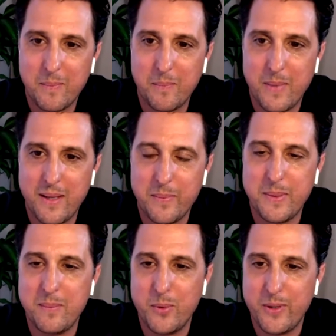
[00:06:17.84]
the
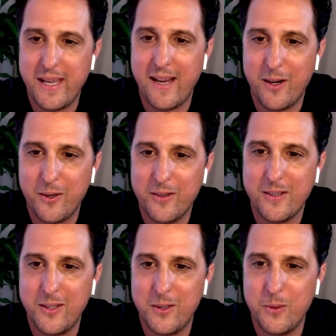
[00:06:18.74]
people there,
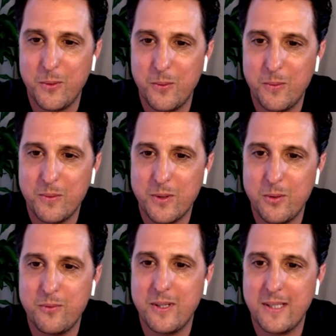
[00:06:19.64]
you
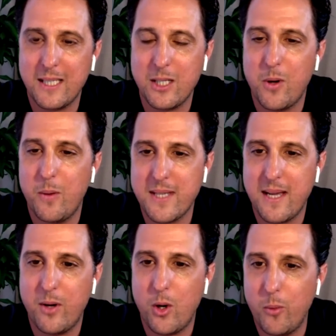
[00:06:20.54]
feel like you always have
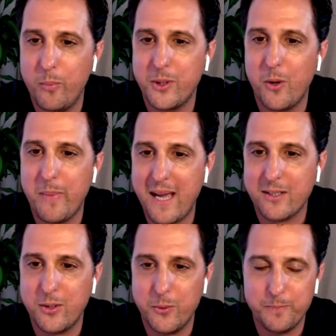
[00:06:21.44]
a home to go back
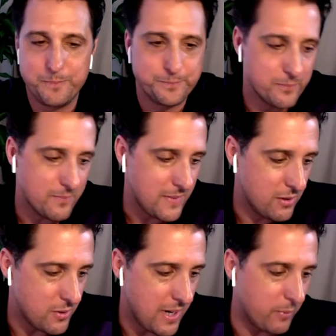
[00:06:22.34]
to.
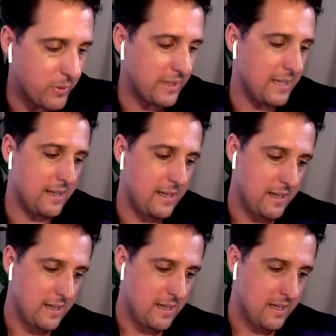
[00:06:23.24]
So
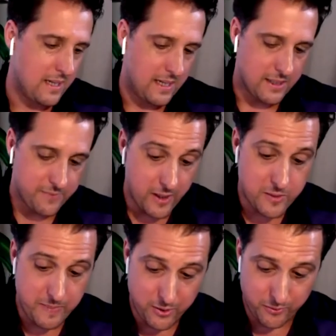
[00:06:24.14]
it's very
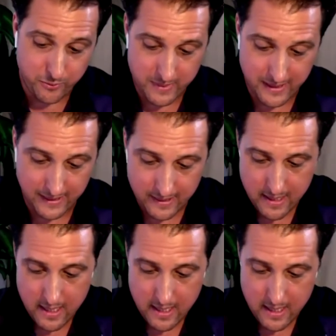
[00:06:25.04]
special for me.